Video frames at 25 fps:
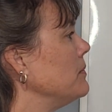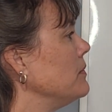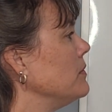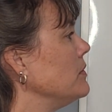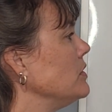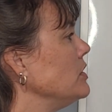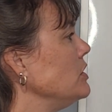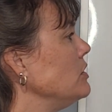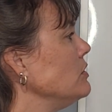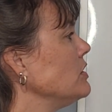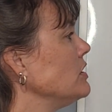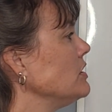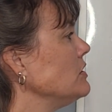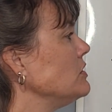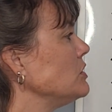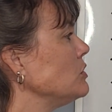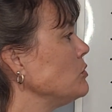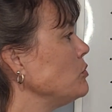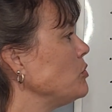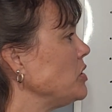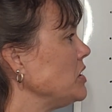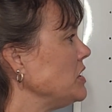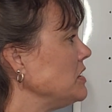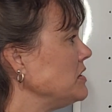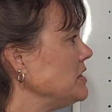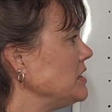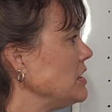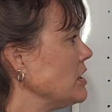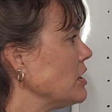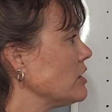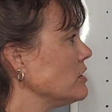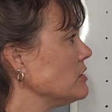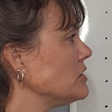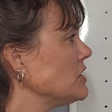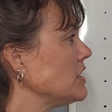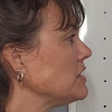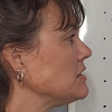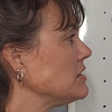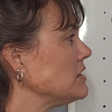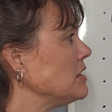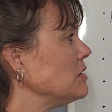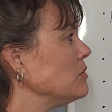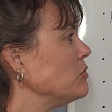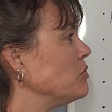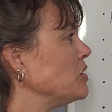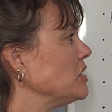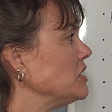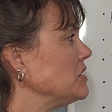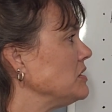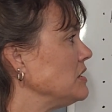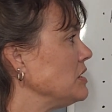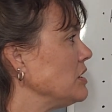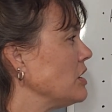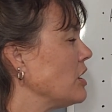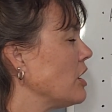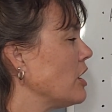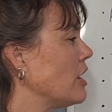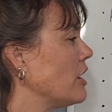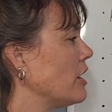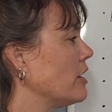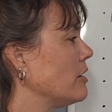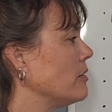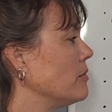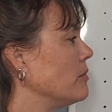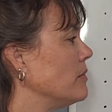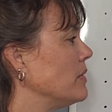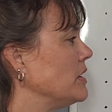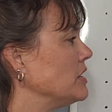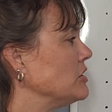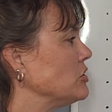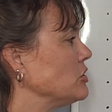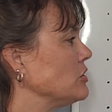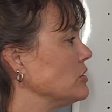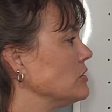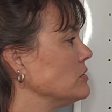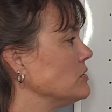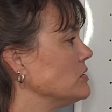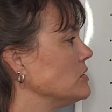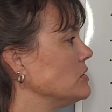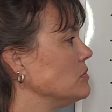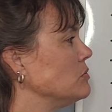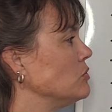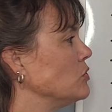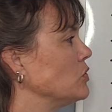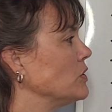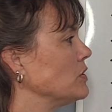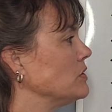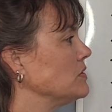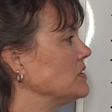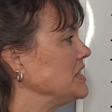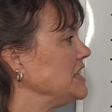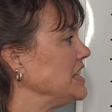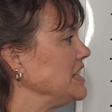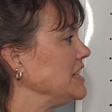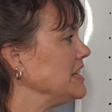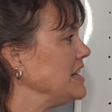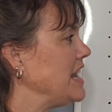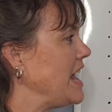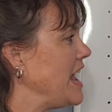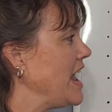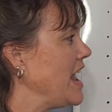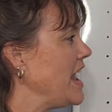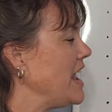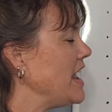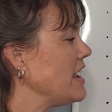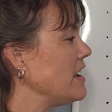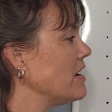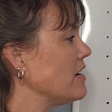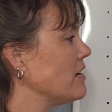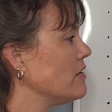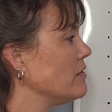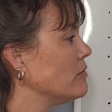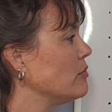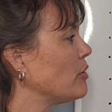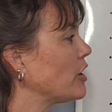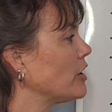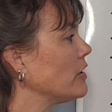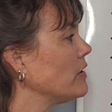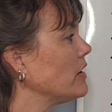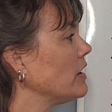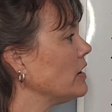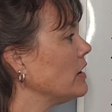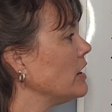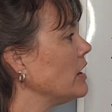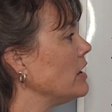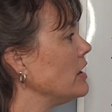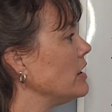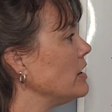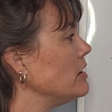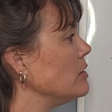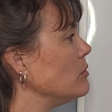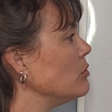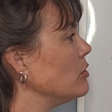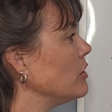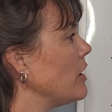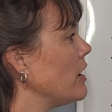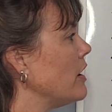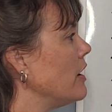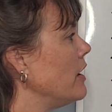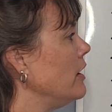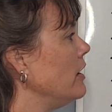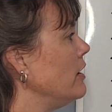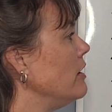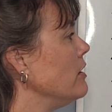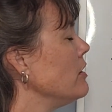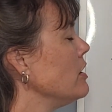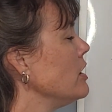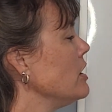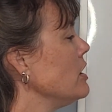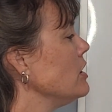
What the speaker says: You can do PCR testing. PCR measures more DNA of Bartonella in the blood.